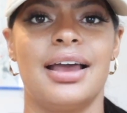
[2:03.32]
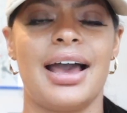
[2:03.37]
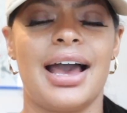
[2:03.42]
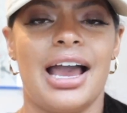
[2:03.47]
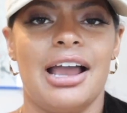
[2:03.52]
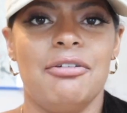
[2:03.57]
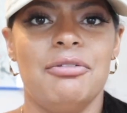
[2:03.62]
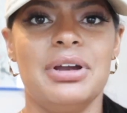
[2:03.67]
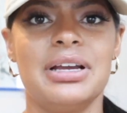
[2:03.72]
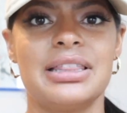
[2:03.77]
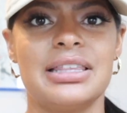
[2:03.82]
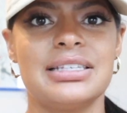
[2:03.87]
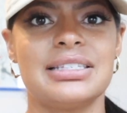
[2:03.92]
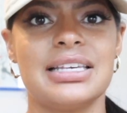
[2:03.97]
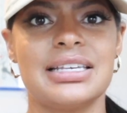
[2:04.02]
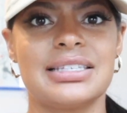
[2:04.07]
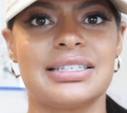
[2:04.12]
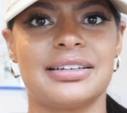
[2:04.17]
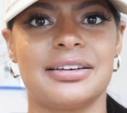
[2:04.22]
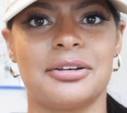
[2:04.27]
I rigged
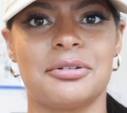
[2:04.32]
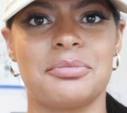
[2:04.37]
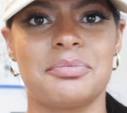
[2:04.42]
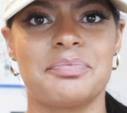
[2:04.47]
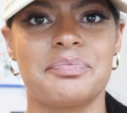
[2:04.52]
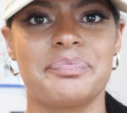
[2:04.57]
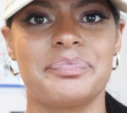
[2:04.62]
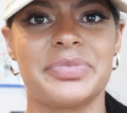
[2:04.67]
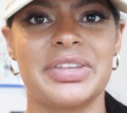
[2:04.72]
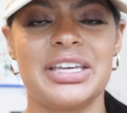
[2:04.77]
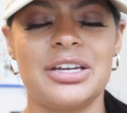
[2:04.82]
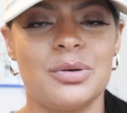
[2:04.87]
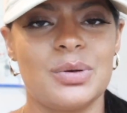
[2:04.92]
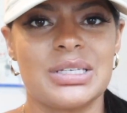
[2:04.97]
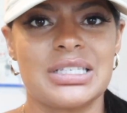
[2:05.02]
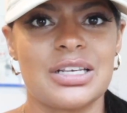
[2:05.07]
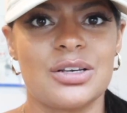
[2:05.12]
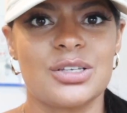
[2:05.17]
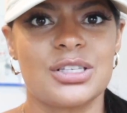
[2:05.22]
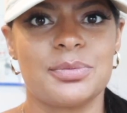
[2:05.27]
the system, and it
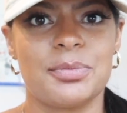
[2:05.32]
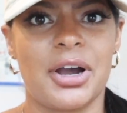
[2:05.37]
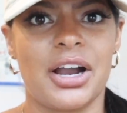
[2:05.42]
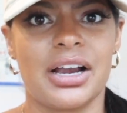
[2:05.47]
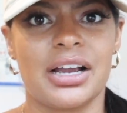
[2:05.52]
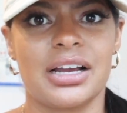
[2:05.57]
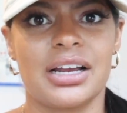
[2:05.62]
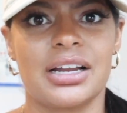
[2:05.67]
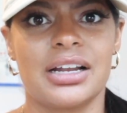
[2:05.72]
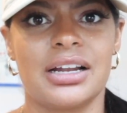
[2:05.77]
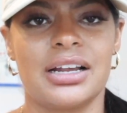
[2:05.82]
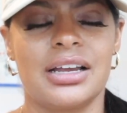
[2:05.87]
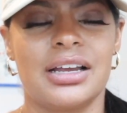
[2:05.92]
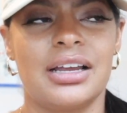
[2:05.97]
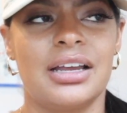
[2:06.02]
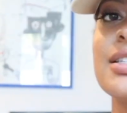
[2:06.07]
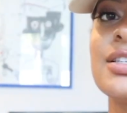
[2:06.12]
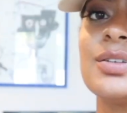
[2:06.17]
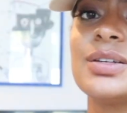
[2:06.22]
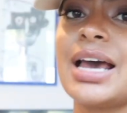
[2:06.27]
was so smart.
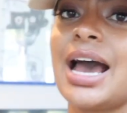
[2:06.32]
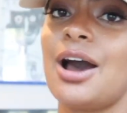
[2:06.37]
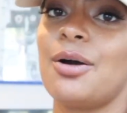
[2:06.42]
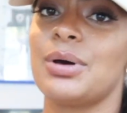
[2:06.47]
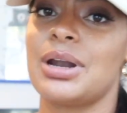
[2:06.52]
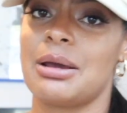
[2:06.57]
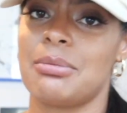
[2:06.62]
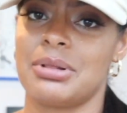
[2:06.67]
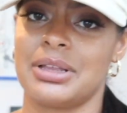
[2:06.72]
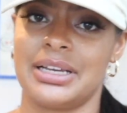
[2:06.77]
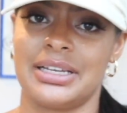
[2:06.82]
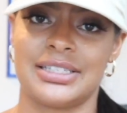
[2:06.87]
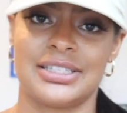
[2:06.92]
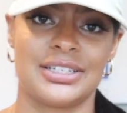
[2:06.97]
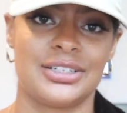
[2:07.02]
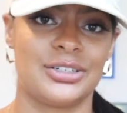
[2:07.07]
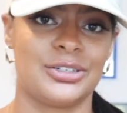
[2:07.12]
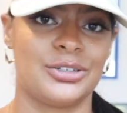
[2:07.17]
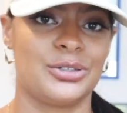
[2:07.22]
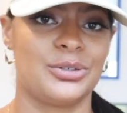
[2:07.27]
So now what I plan
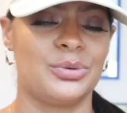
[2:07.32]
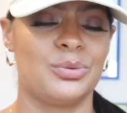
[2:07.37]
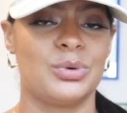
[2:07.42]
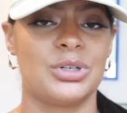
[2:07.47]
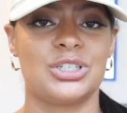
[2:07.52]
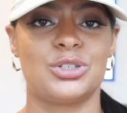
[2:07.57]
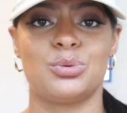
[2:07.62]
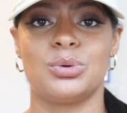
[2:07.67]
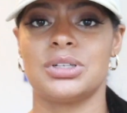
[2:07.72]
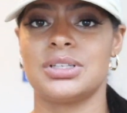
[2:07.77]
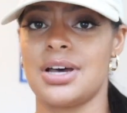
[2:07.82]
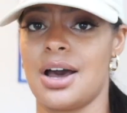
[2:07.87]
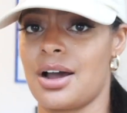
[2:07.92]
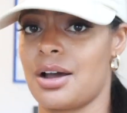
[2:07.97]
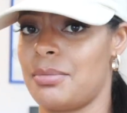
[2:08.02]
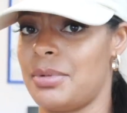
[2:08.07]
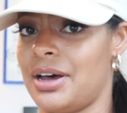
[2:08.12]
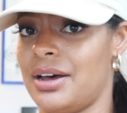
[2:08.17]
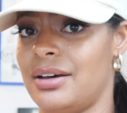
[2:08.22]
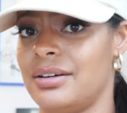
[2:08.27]
to do, which we'll talk
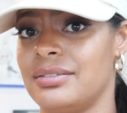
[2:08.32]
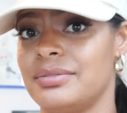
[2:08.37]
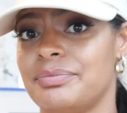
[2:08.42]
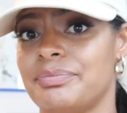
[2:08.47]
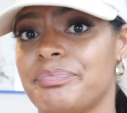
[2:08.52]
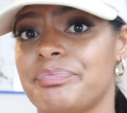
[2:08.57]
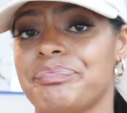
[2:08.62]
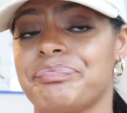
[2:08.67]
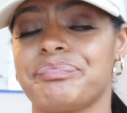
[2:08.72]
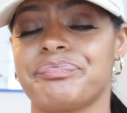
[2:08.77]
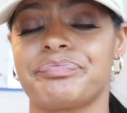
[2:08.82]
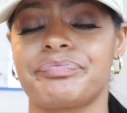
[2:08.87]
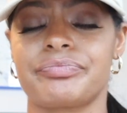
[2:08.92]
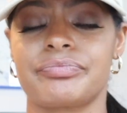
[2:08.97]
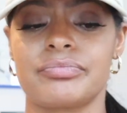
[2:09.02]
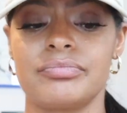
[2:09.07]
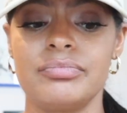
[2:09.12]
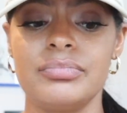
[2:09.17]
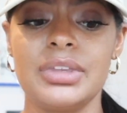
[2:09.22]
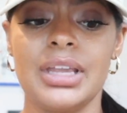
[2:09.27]
about
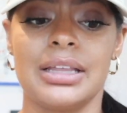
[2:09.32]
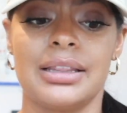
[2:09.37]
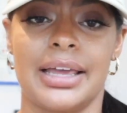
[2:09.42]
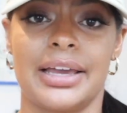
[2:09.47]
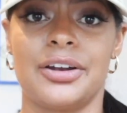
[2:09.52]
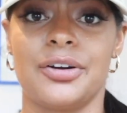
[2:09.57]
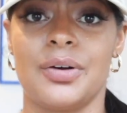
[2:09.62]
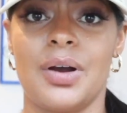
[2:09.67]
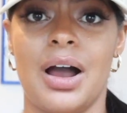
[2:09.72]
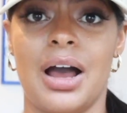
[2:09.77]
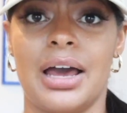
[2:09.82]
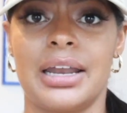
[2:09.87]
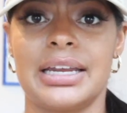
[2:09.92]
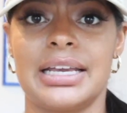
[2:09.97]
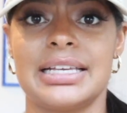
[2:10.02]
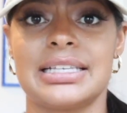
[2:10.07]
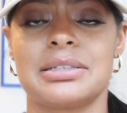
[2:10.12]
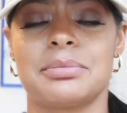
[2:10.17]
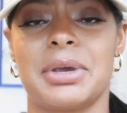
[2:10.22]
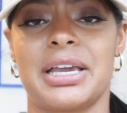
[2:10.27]
later on,
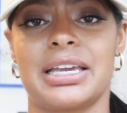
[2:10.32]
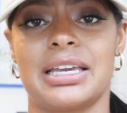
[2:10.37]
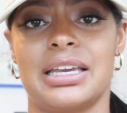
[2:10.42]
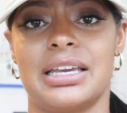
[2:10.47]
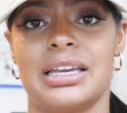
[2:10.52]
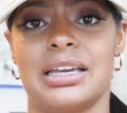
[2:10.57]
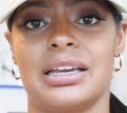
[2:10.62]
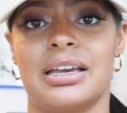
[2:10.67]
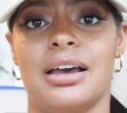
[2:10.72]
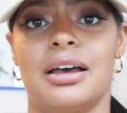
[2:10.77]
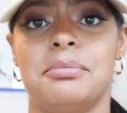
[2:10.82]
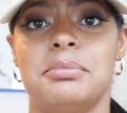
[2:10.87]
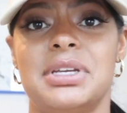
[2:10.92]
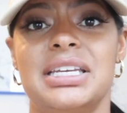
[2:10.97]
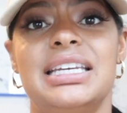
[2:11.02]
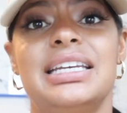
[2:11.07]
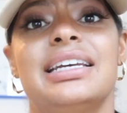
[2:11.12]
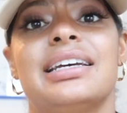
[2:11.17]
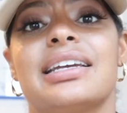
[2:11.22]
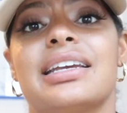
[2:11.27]
is making a
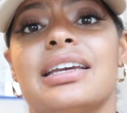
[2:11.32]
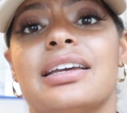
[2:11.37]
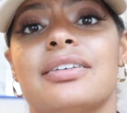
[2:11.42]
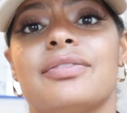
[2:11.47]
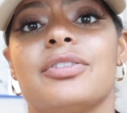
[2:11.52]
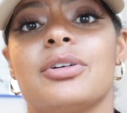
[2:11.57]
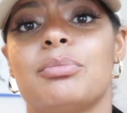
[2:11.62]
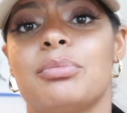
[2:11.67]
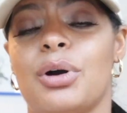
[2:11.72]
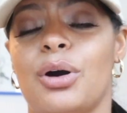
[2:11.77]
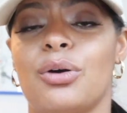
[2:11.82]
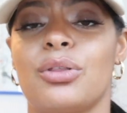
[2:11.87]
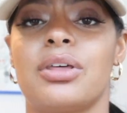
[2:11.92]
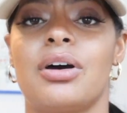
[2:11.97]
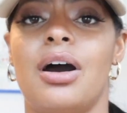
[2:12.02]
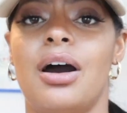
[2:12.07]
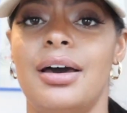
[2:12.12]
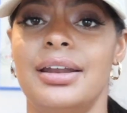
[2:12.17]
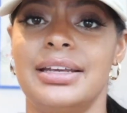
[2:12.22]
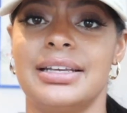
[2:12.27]
media kit for both
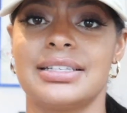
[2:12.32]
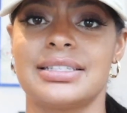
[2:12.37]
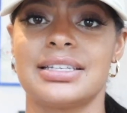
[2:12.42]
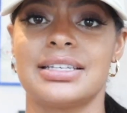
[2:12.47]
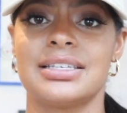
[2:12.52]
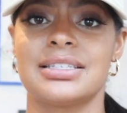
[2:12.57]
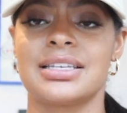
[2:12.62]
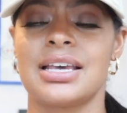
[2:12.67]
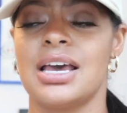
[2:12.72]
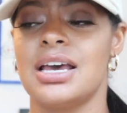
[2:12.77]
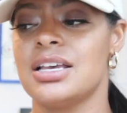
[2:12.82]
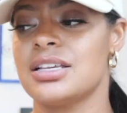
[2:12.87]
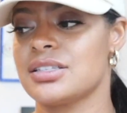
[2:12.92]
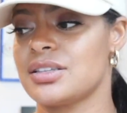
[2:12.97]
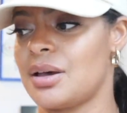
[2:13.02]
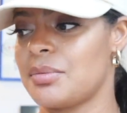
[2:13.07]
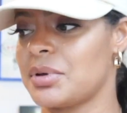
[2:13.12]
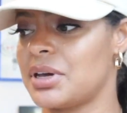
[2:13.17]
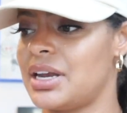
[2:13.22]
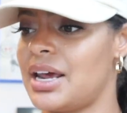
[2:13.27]
audiences.
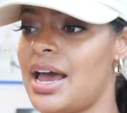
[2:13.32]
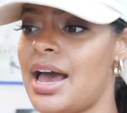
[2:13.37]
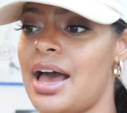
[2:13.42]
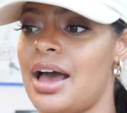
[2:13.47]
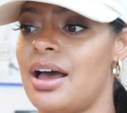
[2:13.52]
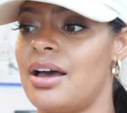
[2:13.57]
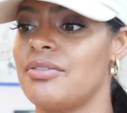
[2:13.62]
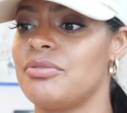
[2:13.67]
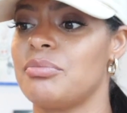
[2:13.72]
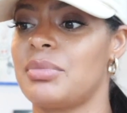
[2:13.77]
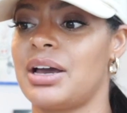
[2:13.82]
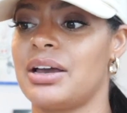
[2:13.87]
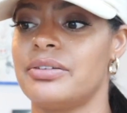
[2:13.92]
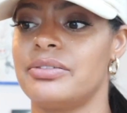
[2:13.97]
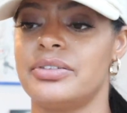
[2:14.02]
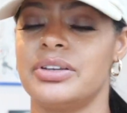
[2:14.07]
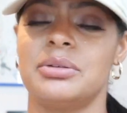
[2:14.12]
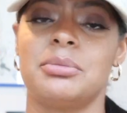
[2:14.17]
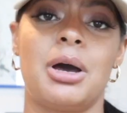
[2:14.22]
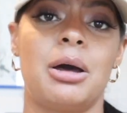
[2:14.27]
So I'm gonna have my
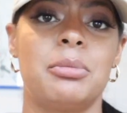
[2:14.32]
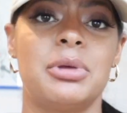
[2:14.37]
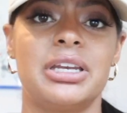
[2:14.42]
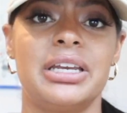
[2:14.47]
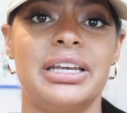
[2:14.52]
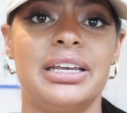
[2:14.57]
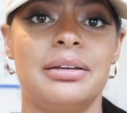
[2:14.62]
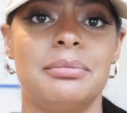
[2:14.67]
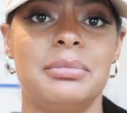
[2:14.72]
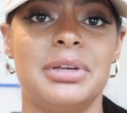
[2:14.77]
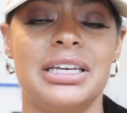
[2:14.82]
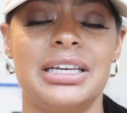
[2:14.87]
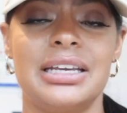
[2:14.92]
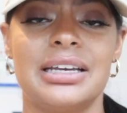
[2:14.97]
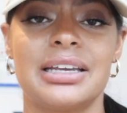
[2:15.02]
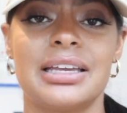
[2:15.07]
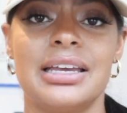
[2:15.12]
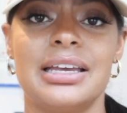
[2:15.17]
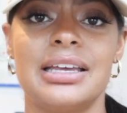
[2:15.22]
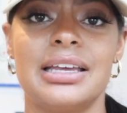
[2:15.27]
female media
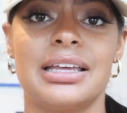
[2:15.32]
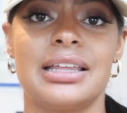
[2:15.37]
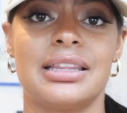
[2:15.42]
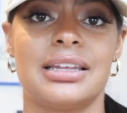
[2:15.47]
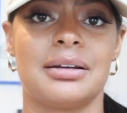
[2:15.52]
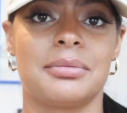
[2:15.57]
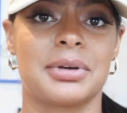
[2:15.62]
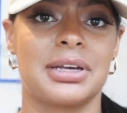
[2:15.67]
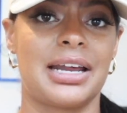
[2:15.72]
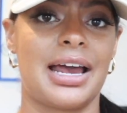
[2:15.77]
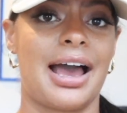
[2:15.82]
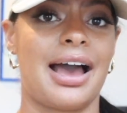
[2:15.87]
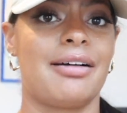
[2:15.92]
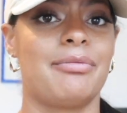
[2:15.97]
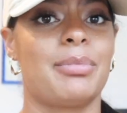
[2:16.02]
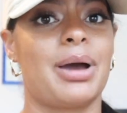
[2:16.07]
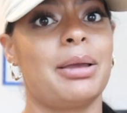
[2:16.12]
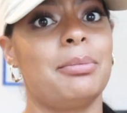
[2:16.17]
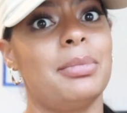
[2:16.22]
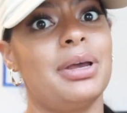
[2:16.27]
kit, and then I'm gonna
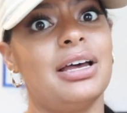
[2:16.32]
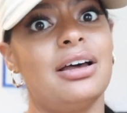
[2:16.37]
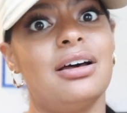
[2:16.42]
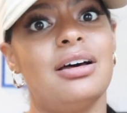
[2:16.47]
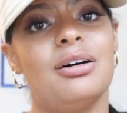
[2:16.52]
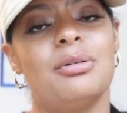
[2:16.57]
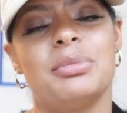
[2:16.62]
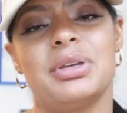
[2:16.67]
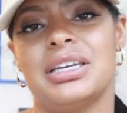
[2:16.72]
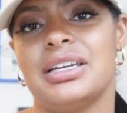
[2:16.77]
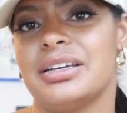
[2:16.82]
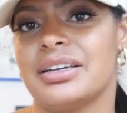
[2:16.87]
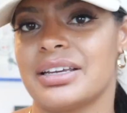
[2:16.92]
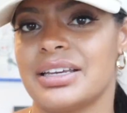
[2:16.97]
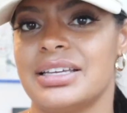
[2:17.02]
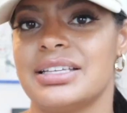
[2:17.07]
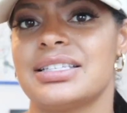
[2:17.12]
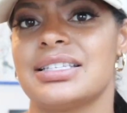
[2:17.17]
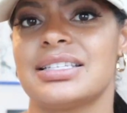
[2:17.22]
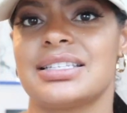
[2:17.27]
have my male media
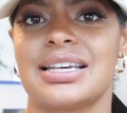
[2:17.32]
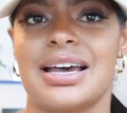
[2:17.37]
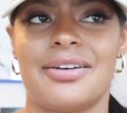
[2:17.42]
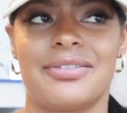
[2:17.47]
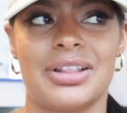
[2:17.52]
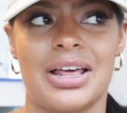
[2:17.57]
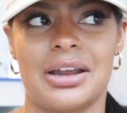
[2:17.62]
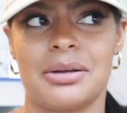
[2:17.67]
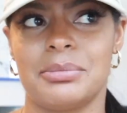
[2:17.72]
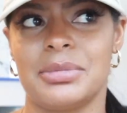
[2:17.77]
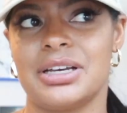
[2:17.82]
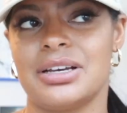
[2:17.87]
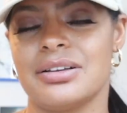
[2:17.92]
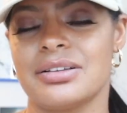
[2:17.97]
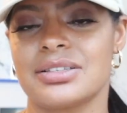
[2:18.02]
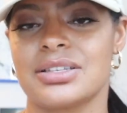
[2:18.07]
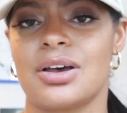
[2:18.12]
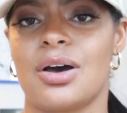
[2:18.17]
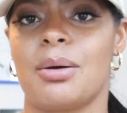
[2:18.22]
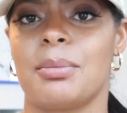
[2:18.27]
kit, since I have a lot of
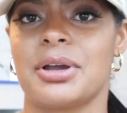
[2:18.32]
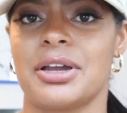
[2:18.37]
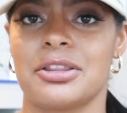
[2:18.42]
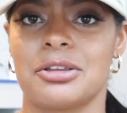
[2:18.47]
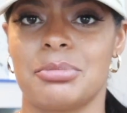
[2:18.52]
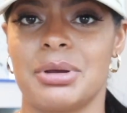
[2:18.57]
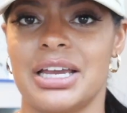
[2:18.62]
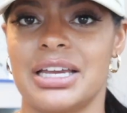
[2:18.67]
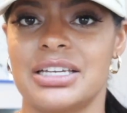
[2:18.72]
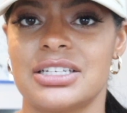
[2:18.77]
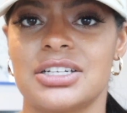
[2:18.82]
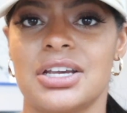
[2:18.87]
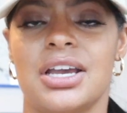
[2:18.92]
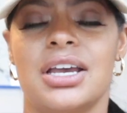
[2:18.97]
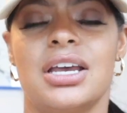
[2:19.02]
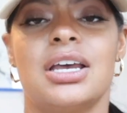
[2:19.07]
males on my other page.